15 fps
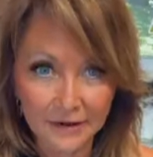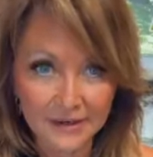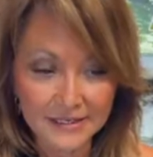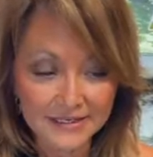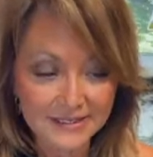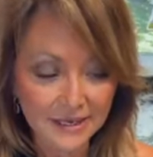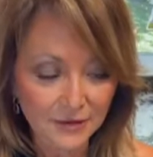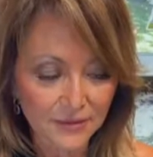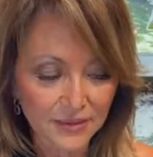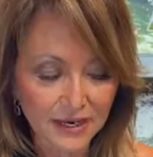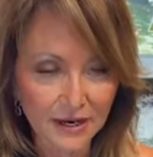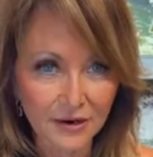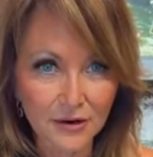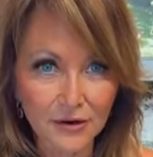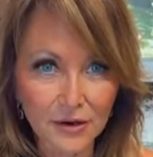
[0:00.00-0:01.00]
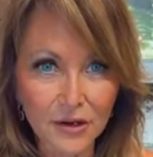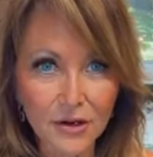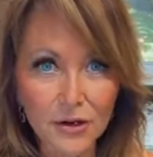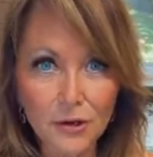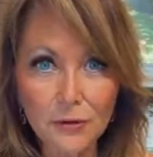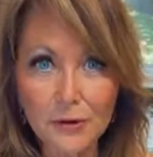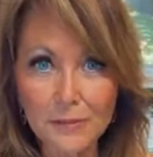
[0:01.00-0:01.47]
parents out there
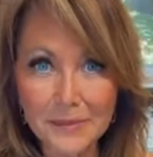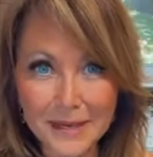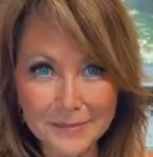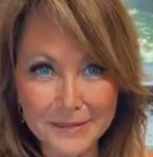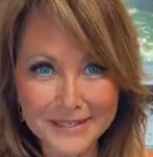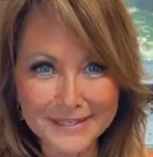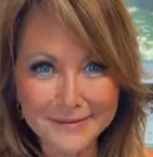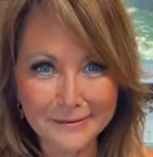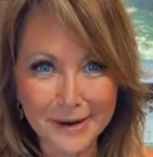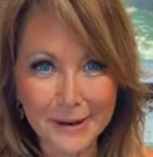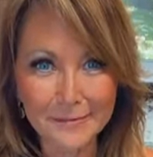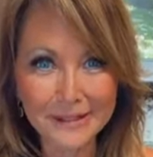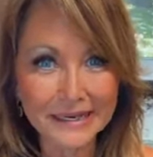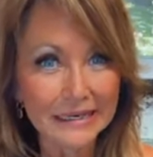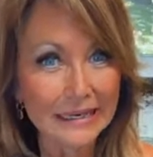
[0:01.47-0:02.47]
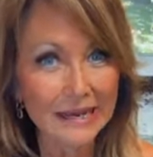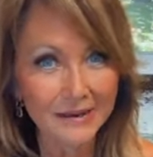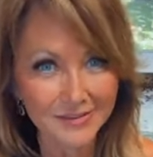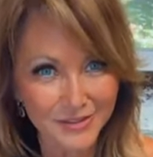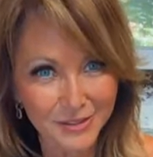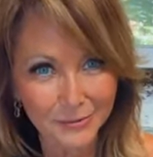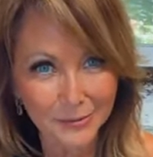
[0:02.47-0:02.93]
who are maybe scrabbling.
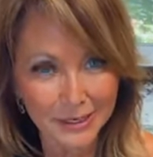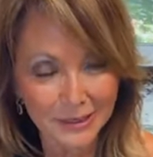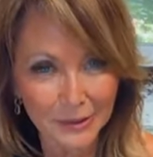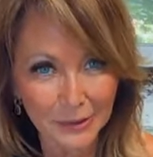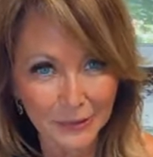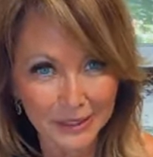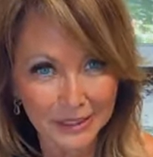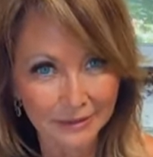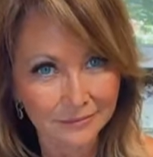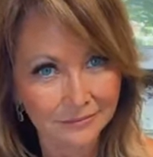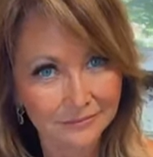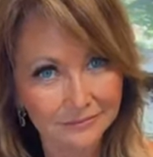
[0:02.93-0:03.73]
How's your week going?